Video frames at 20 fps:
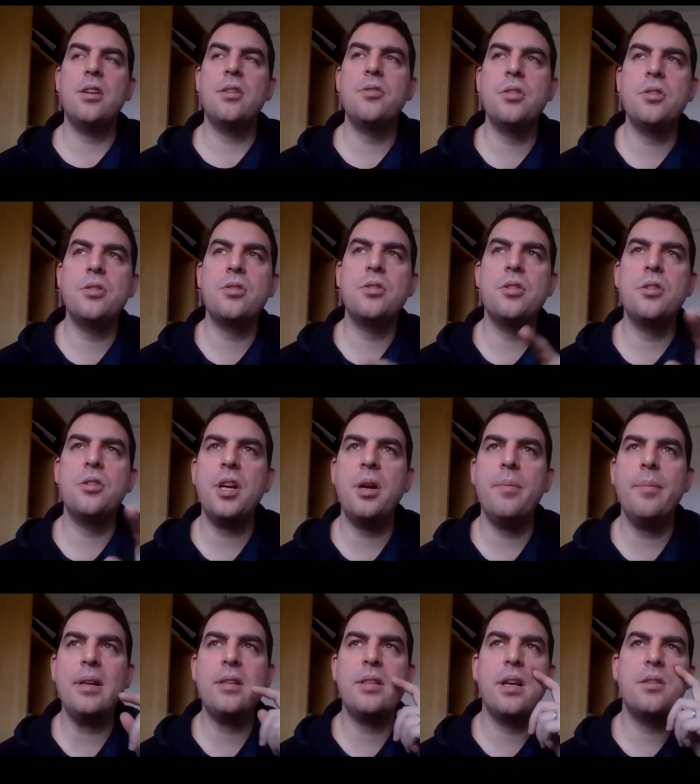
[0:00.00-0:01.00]
so just
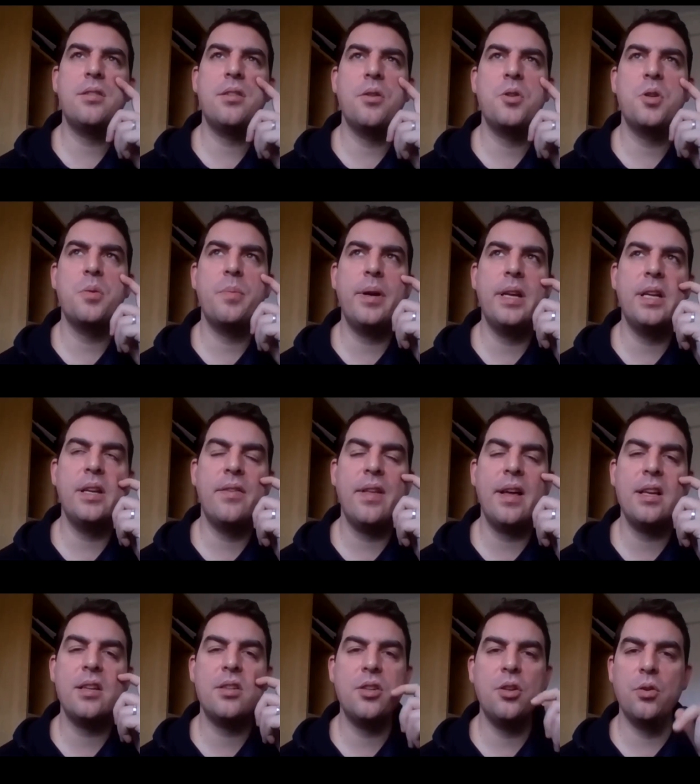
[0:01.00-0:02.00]
going back to that social media,
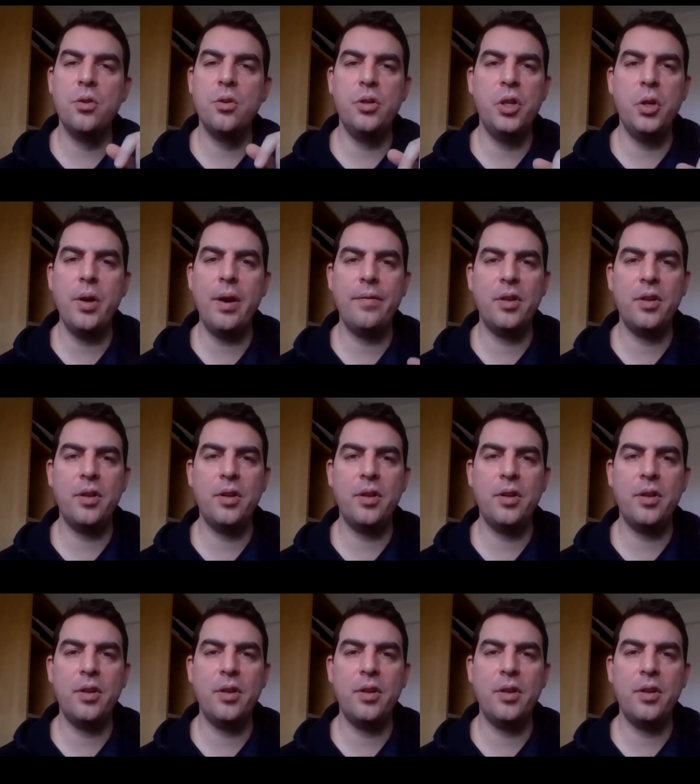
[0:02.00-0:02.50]
that's you